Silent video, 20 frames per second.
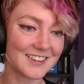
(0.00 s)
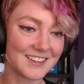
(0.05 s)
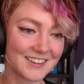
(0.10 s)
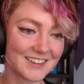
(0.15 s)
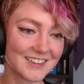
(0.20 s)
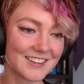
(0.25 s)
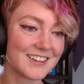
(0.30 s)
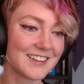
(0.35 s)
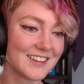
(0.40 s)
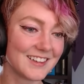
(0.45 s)

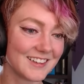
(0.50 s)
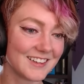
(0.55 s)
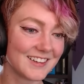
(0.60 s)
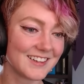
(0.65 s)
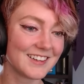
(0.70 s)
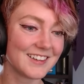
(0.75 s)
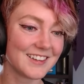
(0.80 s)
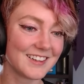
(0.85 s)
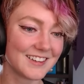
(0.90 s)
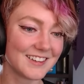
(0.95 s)

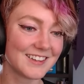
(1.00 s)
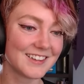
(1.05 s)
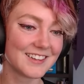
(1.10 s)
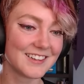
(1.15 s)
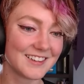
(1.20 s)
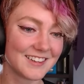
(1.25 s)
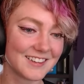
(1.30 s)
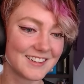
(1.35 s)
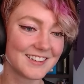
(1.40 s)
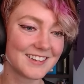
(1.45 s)

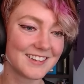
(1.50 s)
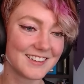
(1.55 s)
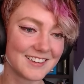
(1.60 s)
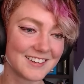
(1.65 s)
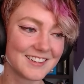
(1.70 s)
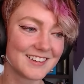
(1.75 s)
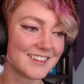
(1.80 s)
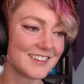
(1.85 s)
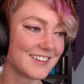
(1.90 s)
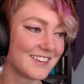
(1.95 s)

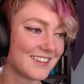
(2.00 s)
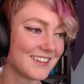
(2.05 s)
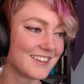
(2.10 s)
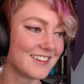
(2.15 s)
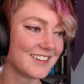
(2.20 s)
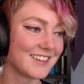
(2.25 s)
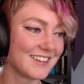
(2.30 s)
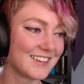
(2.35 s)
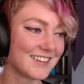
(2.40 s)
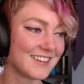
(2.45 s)

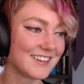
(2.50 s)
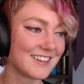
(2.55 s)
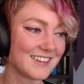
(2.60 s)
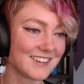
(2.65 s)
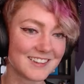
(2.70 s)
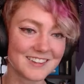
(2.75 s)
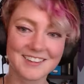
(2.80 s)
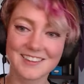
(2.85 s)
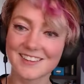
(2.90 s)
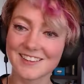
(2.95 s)

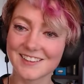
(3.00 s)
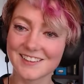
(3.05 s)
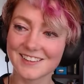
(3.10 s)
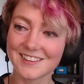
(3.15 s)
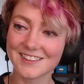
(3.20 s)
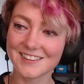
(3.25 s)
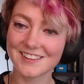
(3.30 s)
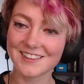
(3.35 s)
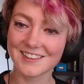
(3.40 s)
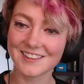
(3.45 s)

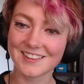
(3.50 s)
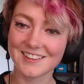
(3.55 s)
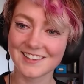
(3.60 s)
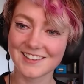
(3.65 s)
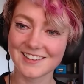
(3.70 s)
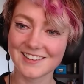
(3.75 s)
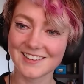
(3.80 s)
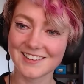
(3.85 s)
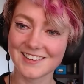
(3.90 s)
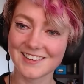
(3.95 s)

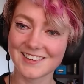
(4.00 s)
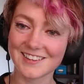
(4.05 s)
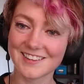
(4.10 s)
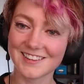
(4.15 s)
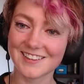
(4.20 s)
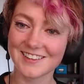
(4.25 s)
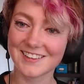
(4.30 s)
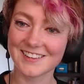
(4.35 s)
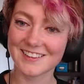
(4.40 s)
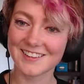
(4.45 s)

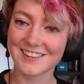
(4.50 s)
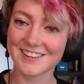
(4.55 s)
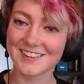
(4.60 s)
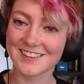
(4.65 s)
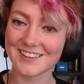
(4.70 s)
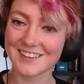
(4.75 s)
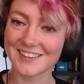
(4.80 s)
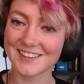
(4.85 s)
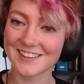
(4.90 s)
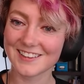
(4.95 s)

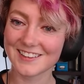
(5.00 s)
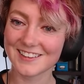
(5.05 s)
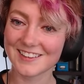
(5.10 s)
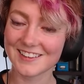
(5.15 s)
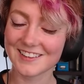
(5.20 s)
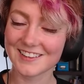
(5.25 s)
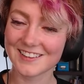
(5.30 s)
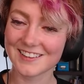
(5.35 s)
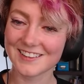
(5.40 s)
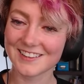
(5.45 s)

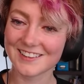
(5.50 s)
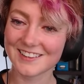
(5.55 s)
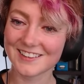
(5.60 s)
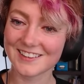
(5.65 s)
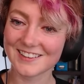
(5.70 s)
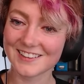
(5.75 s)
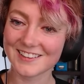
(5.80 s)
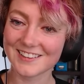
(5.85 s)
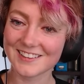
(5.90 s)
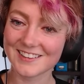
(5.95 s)

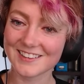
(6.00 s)
The person shown says nothing.